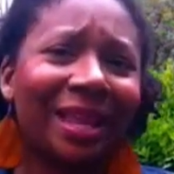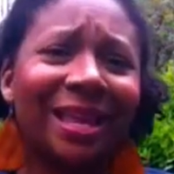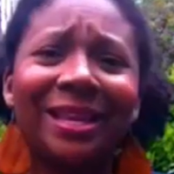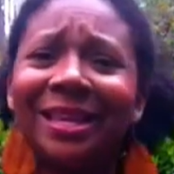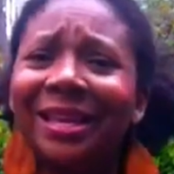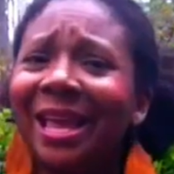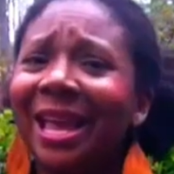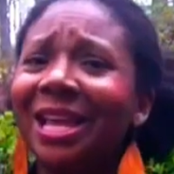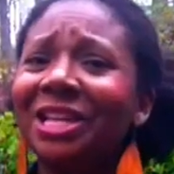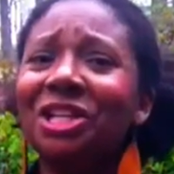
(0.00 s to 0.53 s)

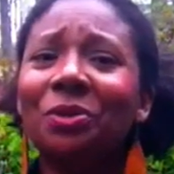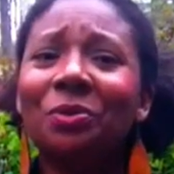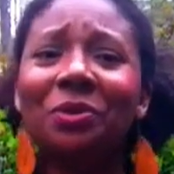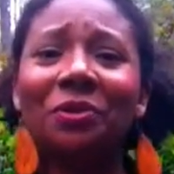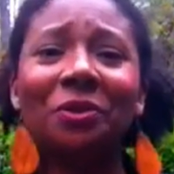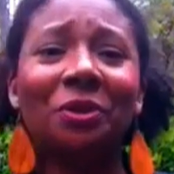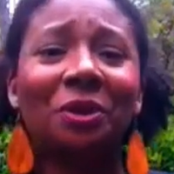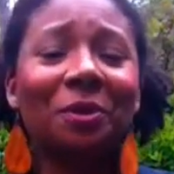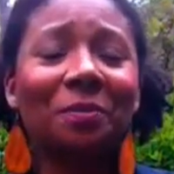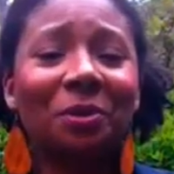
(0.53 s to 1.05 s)
engaging
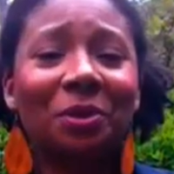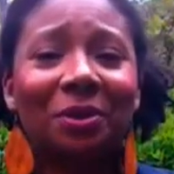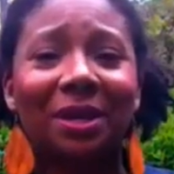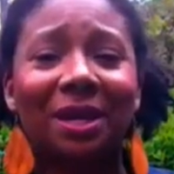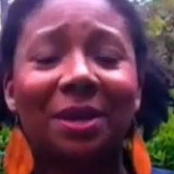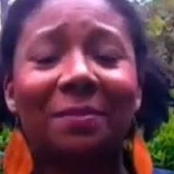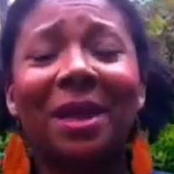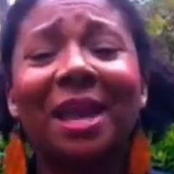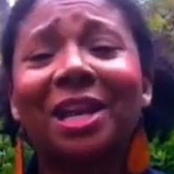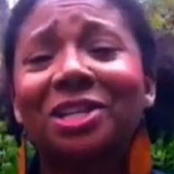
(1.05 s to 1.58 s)
with your
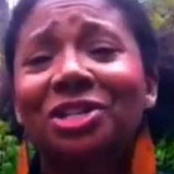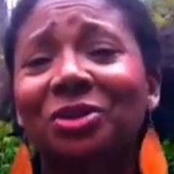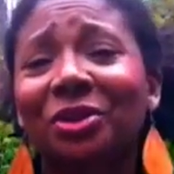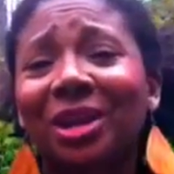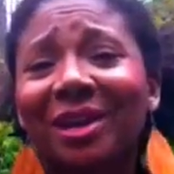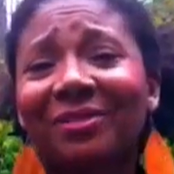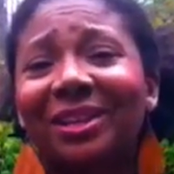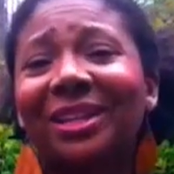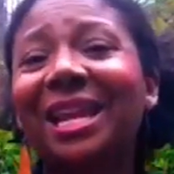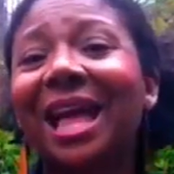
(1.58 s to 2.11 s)
community, making sure
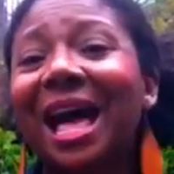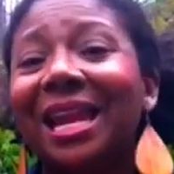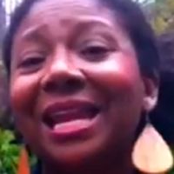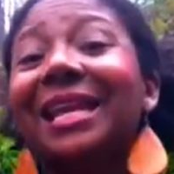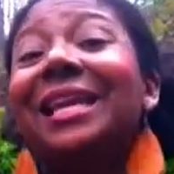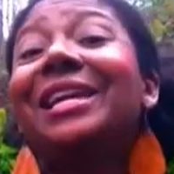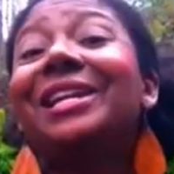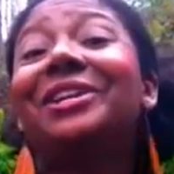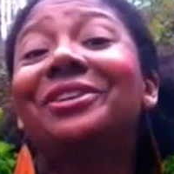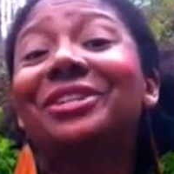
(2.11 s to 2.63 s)
you have a lot of
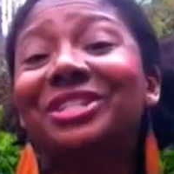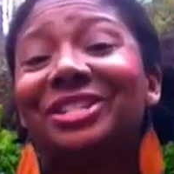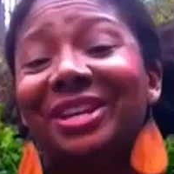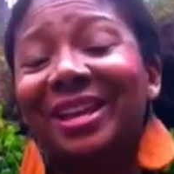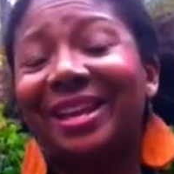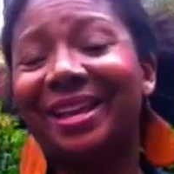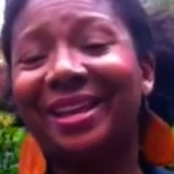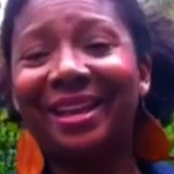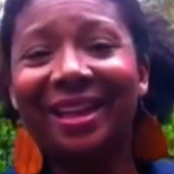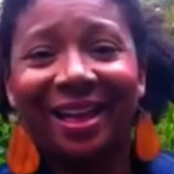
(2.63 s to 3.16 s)

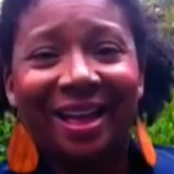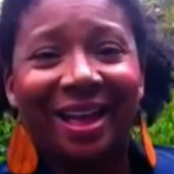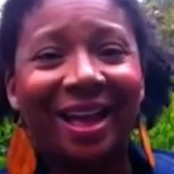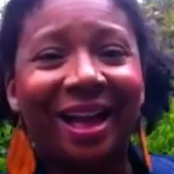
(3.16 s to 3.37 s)
energy